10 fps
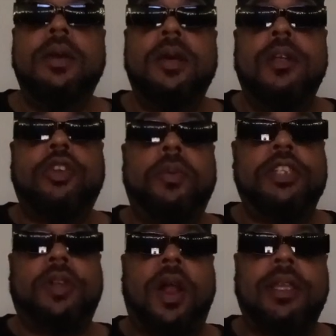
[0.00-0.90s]
So we
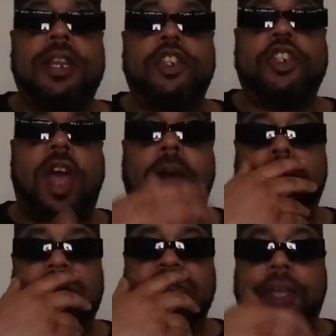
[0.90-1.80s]
started getting sharp
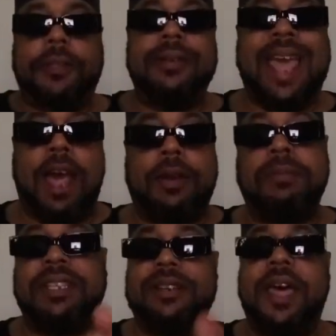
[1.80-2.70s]
with each other. Now there
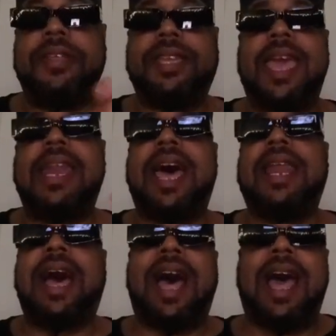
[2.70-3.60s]
was another cat out
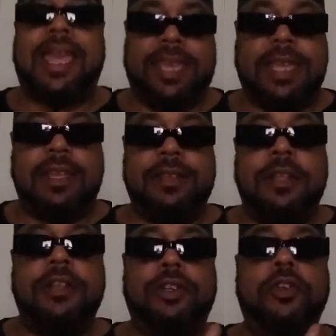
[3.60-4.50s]
of IE,
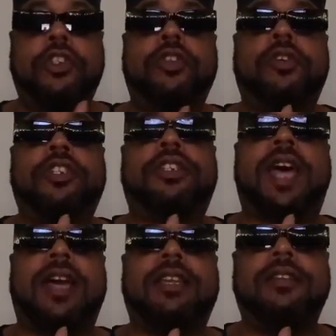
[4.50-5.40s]
little short,
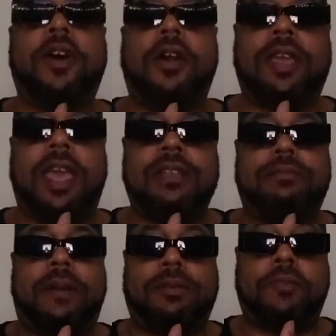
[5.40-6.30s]
stocky, dark ass
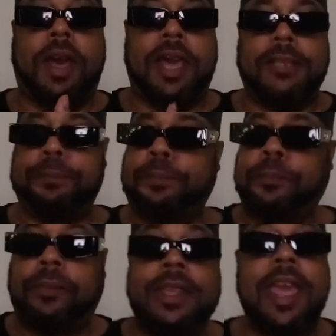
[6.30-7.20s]
brother, right?
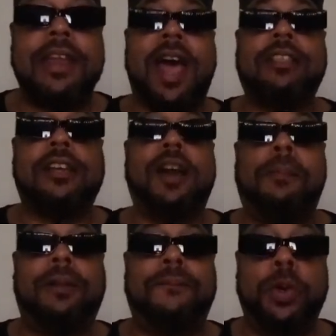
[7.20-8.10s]
He had knocked a
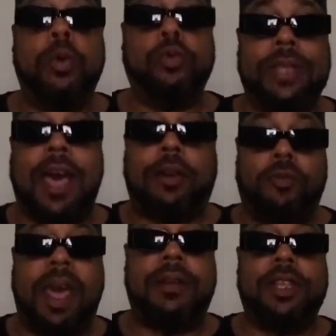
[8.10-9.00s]
couple of fools out
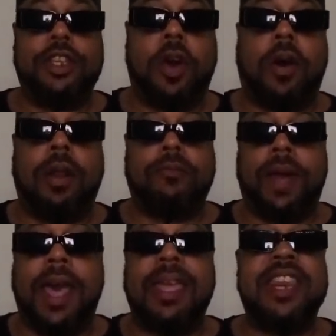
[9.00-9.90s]
around the yard,
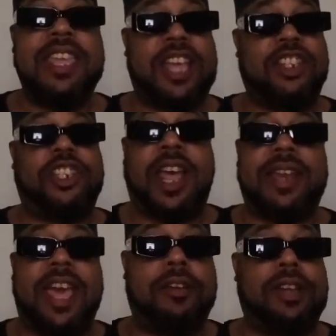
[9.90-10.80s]
right? And he had shot
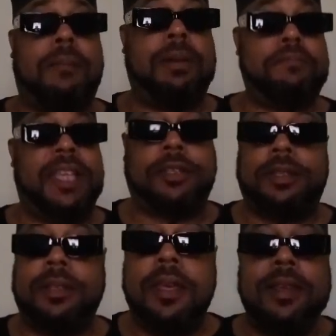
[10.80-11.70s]
down a couple of
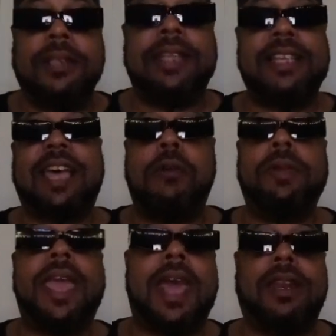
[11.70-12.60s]
Mexicans, because that's how
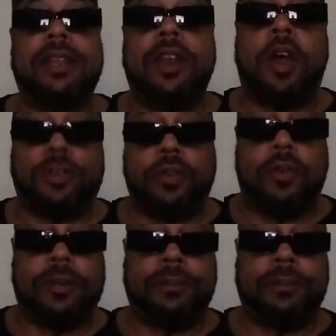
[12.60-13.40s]
we had it in our dorm.